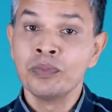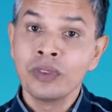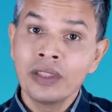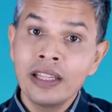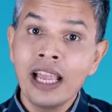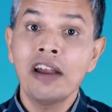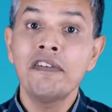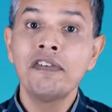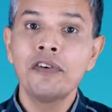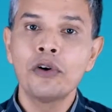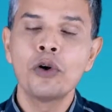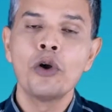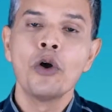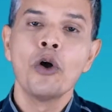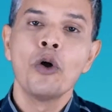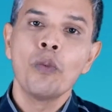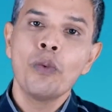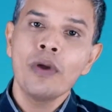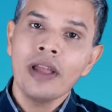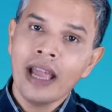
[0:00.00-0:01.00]
Therefore,
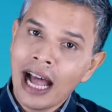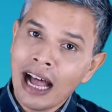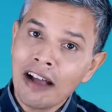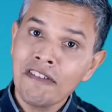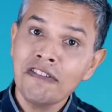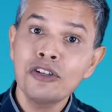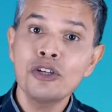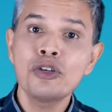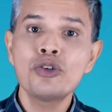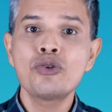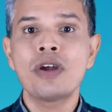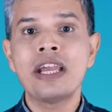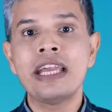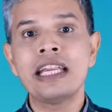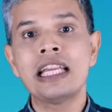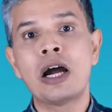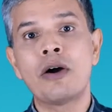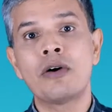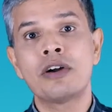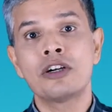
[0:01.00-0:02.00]
we have to
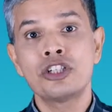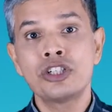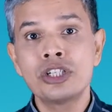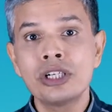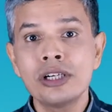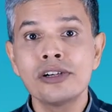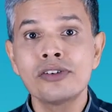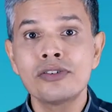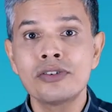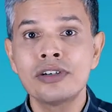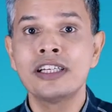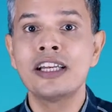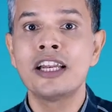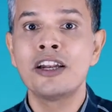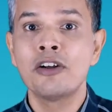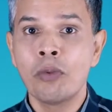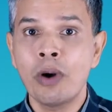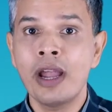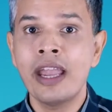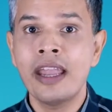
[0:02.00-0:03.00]
train our children
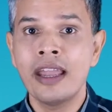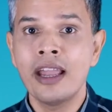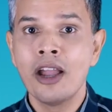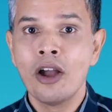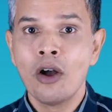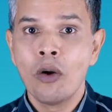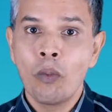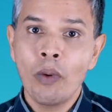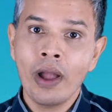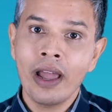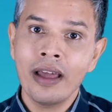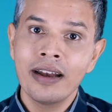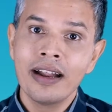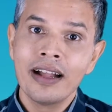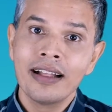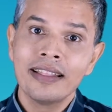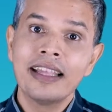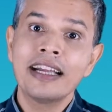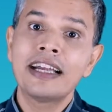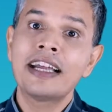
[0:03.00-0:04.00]
in a way
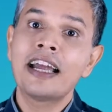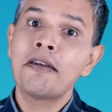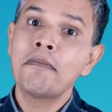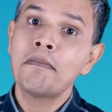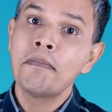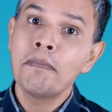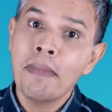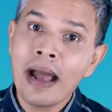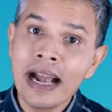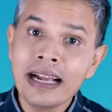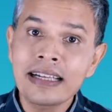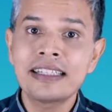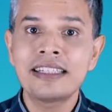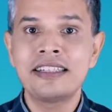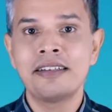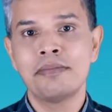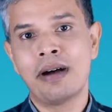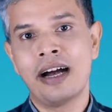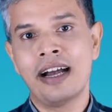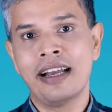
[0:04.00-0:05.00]
where they can
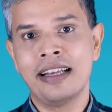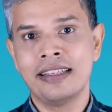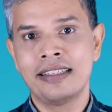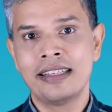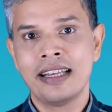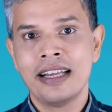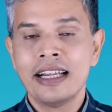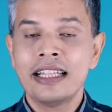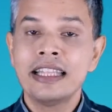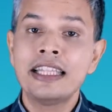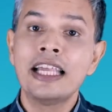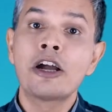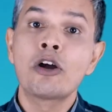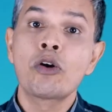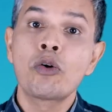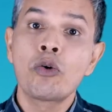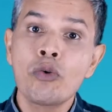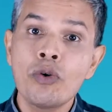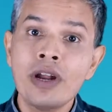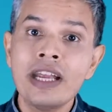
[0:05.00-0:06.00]
maximize their
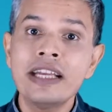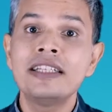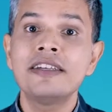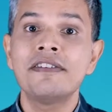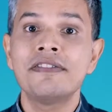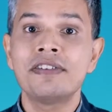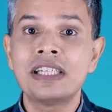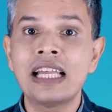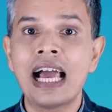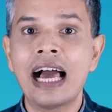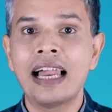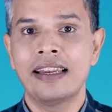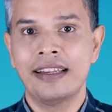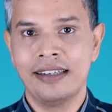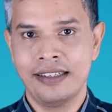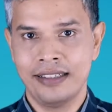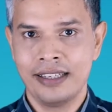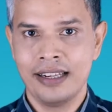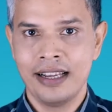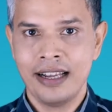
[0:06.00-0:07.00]
creative
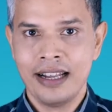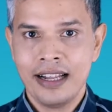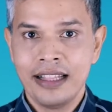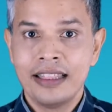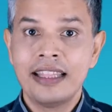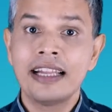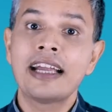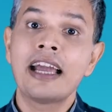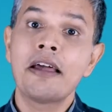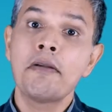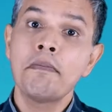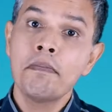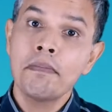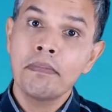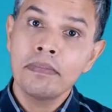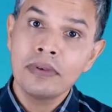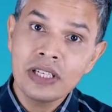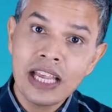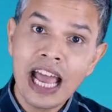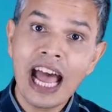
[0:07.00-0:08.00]
talent. They
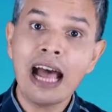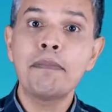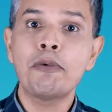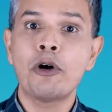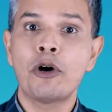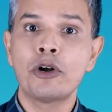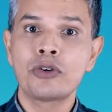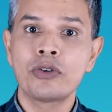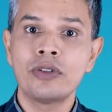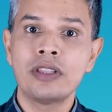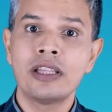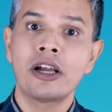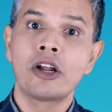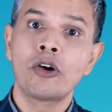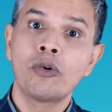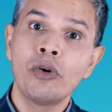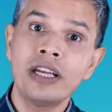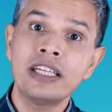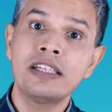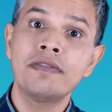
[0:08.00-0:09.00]
can tap onto their
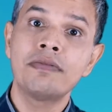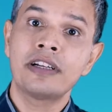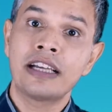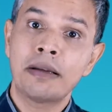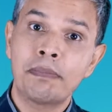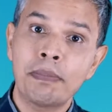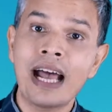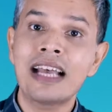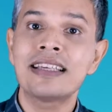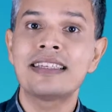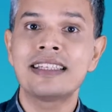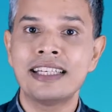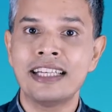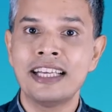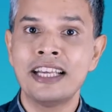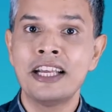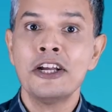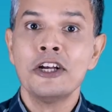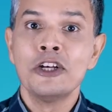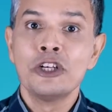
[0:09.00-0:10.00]
creative
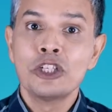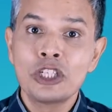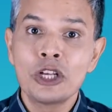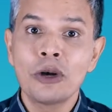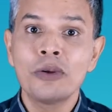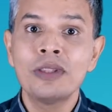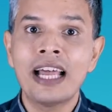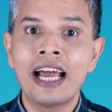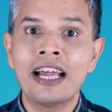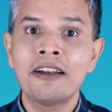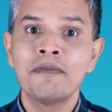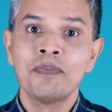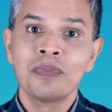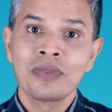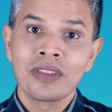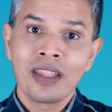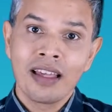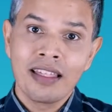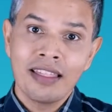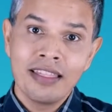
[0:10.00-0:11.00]
capacity so that
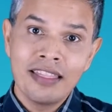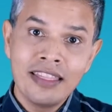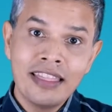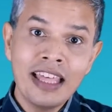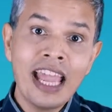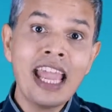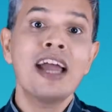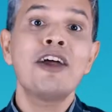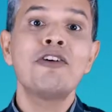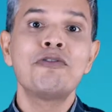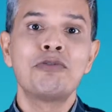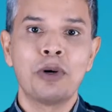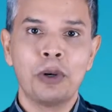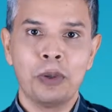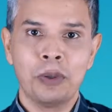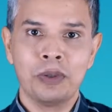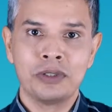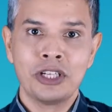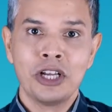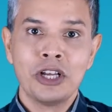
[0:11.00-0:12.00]
their
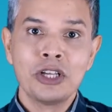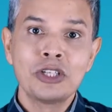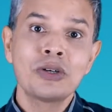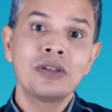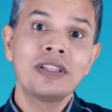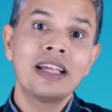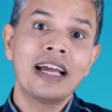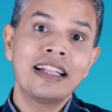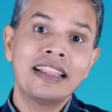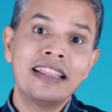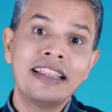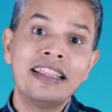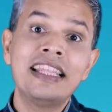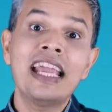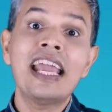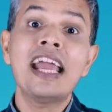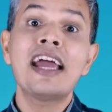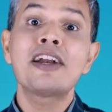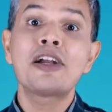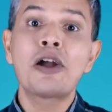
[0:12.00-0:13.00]
roles, so that
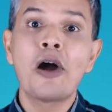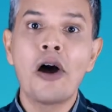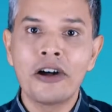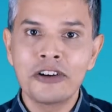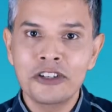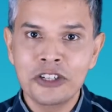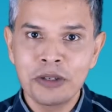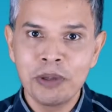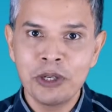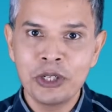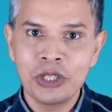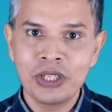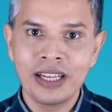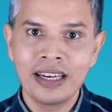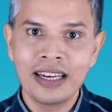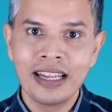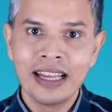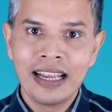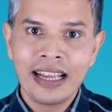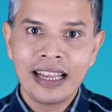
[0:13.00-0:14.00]
their contribution